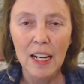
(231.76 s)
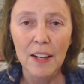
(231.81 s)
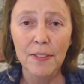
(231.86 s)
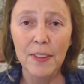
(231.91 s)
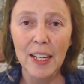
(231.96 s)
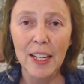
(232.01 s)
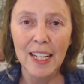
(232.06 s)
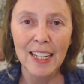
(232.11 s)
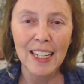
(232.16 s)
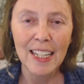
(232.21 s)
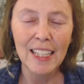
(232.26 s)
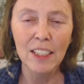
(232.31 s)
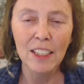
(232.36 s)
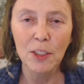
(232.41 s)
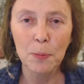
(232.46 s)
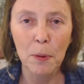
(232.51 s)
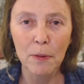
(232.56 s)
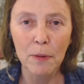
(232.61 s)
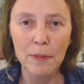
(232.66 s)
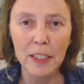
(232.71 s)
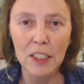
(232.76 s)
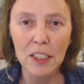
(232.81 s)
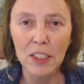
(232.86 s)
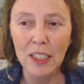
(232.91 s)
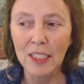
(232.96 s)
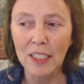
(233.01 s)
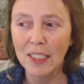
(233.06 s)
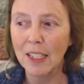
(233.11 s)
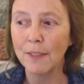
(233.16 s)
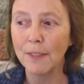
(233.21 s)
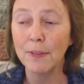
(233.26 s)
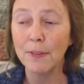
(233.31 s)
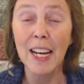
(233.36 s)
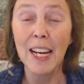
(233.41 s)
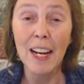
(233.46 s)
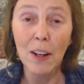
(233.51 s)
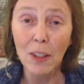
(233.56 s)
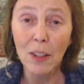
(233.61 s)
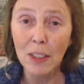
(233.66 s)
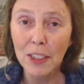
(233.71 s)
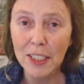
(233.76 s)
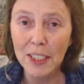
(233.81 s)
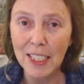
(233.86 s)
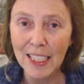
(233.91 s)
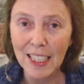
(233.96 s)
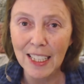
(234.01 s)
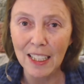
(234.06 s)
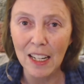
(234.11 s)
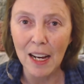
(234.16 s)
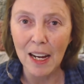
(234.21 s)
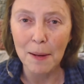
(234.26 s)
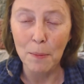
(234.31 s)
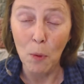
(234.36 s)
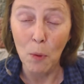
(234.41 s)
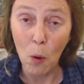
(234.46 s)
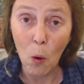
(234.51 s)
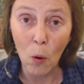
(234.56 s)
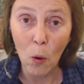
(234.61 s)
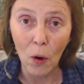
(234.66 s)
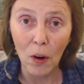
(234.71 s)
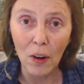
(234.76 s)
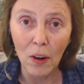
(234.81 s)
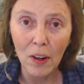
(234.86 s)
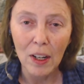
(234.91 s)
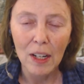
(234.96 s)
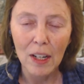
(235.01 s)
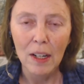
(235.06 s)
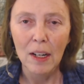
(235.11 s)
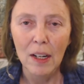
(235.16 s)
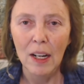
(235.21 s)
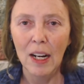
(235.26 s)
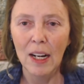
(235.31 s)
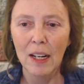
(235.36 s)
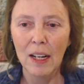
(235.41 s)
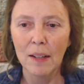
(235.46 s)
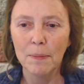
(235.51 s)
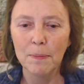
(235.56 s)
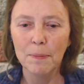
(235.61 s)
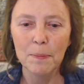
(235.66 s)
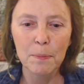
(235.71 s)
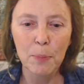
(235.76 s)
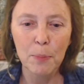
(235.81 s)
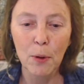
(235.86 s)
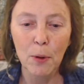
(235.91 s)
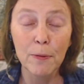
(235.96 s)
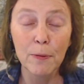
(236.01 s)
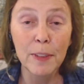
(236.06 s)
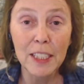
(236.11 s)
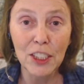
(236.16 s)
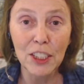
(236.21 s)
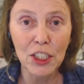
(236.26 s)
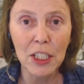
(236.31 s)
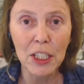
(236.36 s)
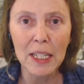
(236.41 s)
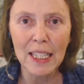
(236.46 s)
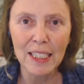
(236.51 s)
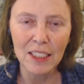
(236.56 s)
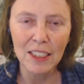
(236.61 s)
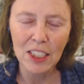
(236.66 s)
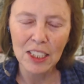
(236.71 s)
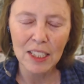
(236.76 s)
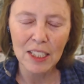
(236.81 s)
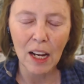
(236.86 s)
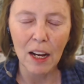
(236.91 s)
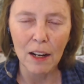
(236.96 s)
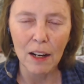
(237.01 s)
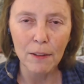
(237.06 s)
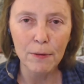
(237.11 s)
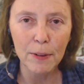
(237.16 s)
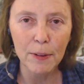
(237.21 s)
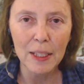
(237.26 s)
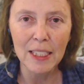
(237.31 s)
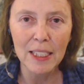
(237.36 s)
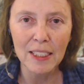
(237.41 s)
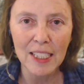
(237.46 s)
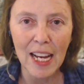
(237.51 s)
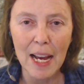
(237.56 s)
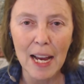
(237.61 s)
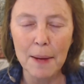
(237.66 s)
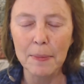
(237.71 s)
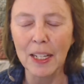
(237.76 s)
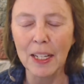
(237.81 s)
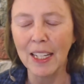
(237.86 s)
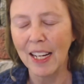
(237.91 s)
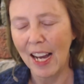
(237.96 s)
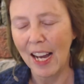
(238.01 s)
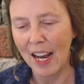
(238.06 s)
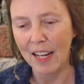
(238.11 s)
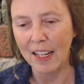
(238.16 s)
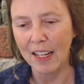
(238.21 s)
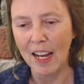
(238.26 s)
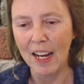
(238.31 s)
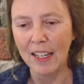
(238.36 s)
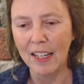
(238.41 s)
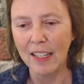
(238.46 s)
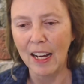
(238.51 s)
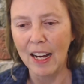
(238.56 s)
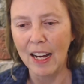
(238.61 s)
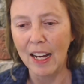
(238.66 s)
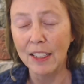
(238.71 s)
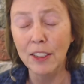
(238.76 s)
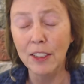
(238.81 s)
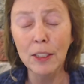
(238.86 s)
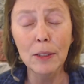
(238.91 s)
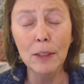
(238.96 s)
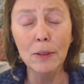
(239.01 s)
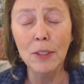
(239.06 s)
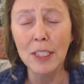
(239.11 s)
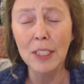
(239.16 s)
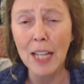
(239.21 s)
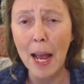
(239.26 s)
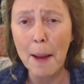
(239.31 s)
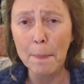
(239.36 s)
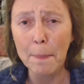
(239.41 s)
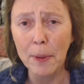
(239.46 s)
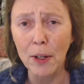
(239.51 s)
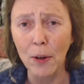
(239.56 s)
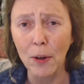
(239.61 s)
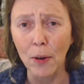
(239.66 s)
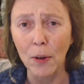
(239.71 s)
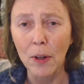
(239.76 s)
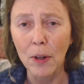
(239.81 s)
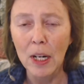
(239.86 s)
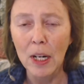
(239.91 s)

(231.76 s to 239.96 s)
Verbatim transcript: that it's provisioning stuff. Now it looks like a lot more provisioning stuff is happening. I used Zapier,